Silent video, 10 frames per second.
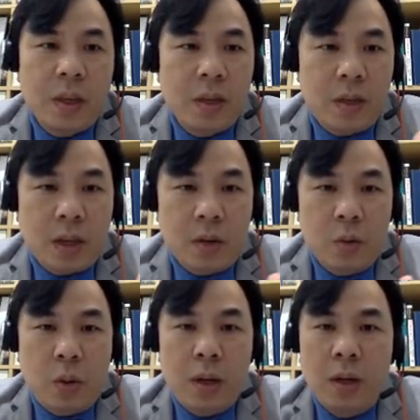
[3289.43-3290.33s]
Second
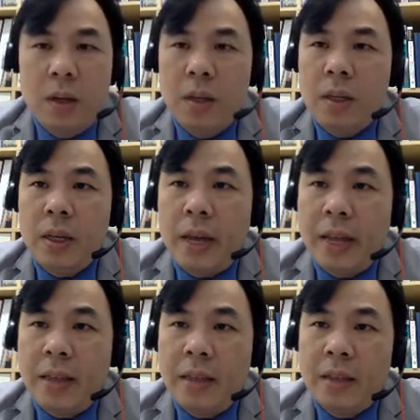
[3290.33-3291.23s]
one, the
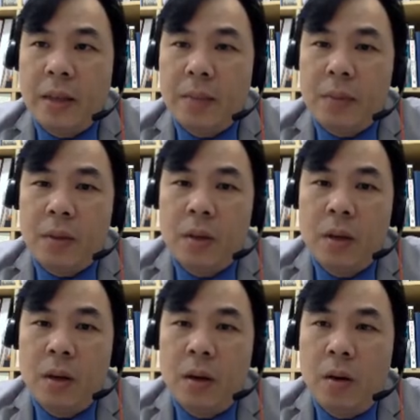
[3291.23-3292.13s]
intercepts
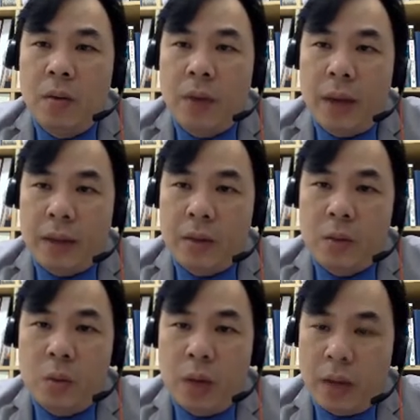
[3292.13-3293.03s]
of x and
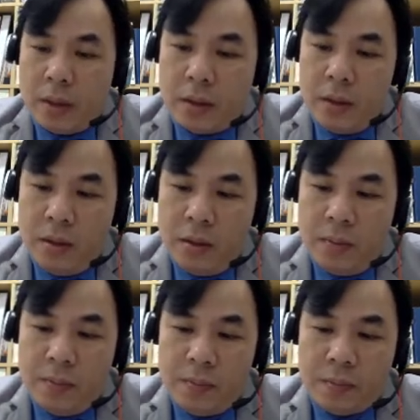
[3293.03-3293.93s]
y axis.
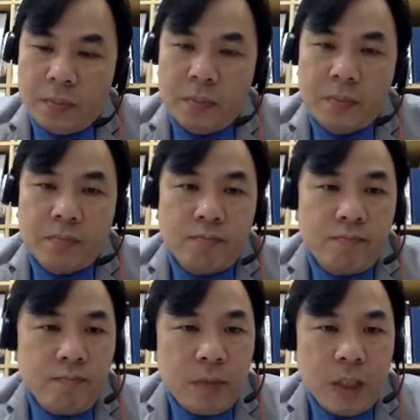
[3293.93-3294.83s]

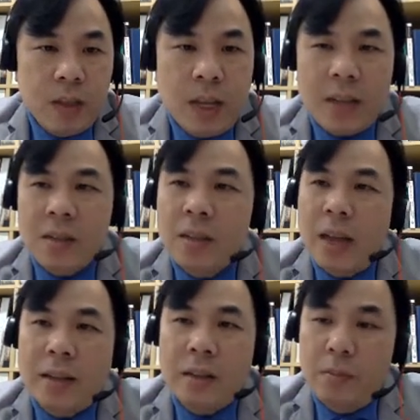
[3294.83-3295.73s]
Next,
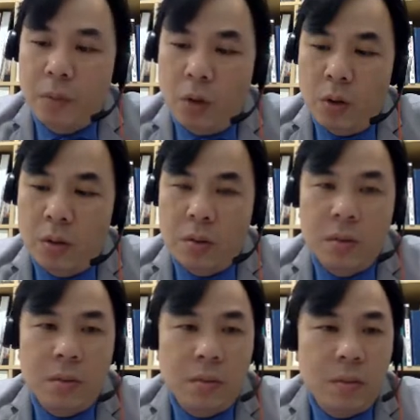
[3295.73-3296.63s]
asymptotes.
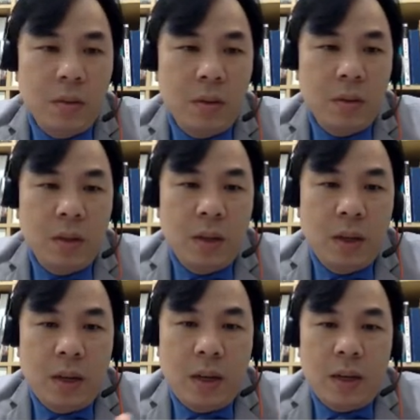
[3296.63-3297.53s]

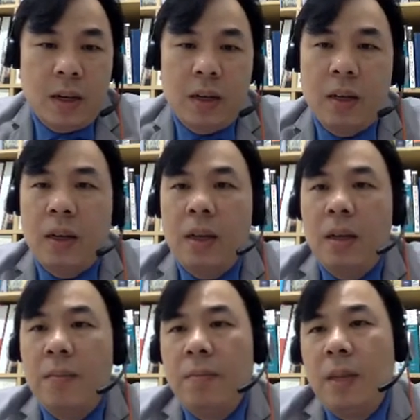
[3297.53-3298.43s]
And then
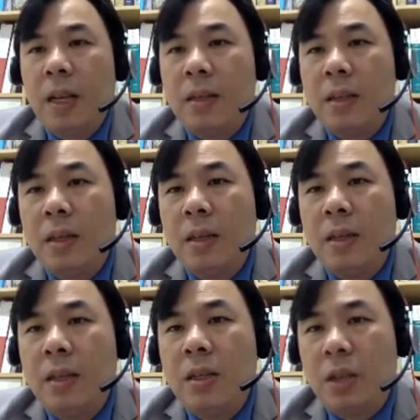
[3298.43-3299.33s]
lastly,
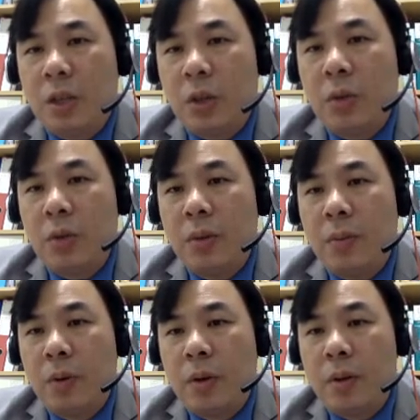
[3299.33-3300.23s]
stationary
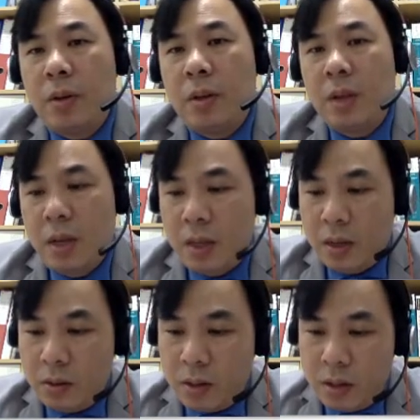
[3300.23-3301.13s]
points.
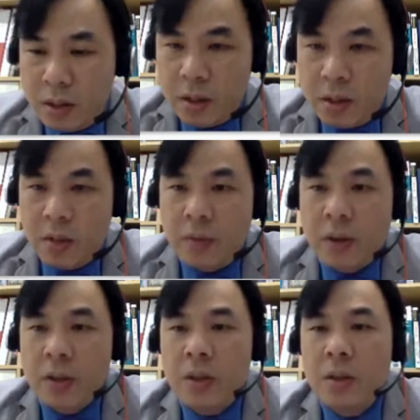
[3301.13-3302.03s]
Now this the
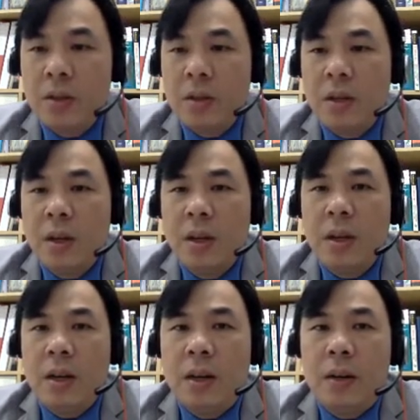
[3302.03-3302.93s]
functions
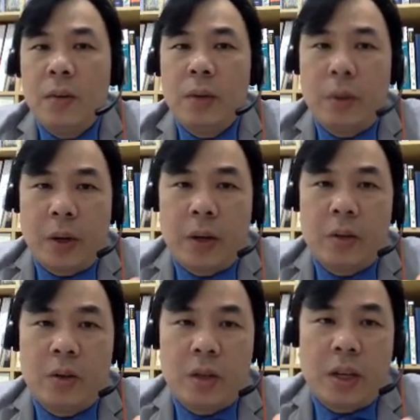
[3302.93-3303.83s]
that we're going
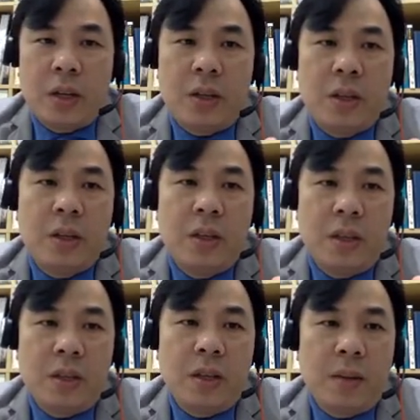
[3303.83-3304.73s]
to sketch
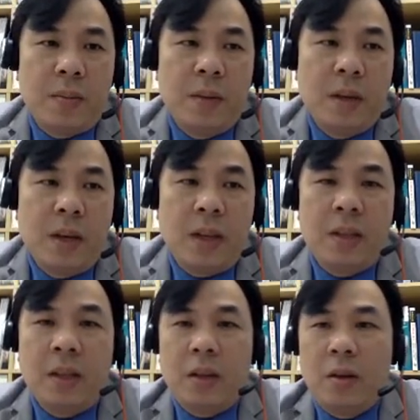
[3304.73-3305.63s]
this time.
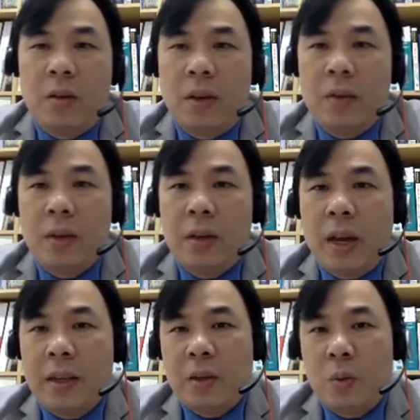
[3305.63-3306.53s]
Instead of having
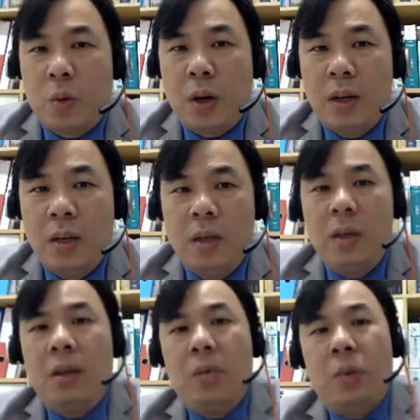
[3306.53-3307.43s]
x and y,
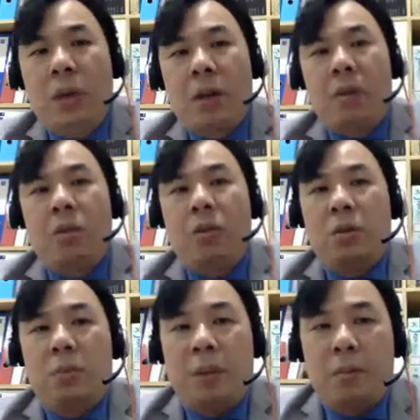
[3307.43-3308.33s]
we're going
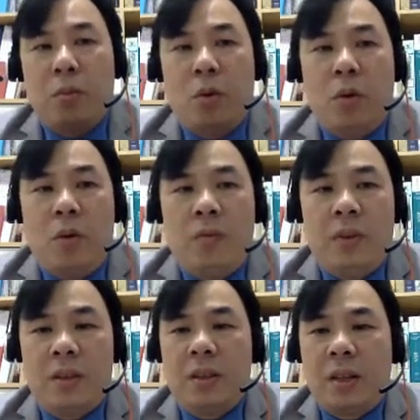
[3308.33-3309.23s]
to be more
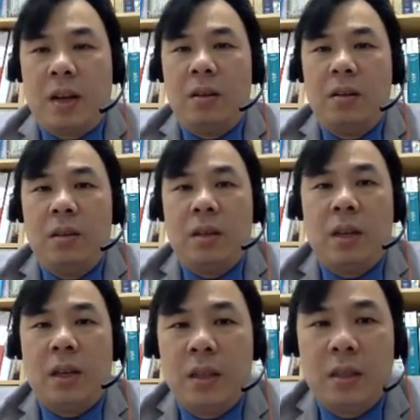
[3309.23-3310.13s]
versatile
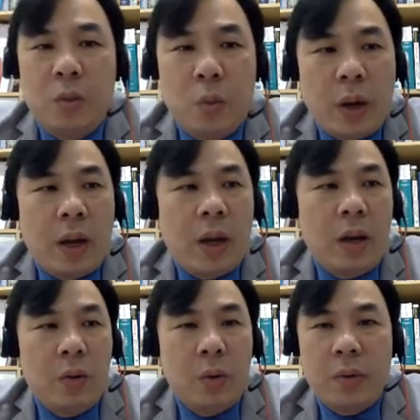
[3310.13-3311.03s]
in the way
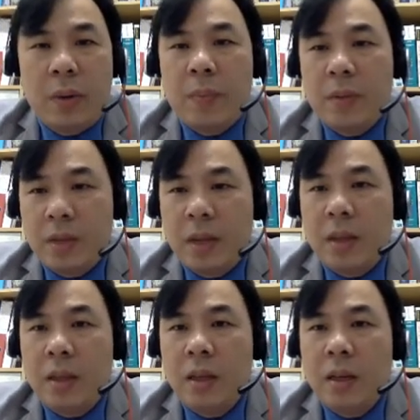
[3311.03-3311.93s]
how we
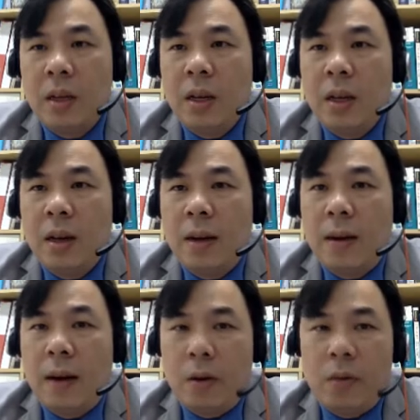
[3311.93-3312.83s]
represent
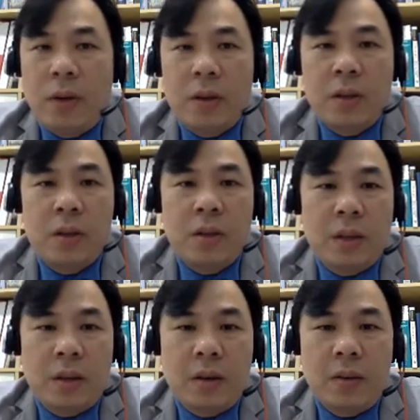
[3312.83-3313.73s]
our functions
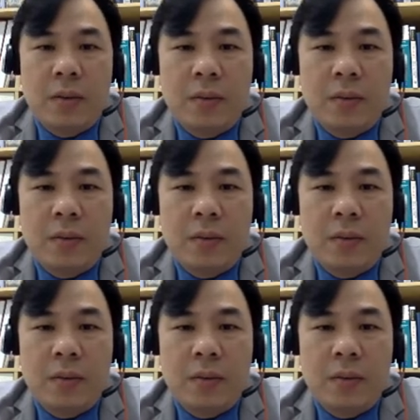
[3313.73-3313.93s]
and graph.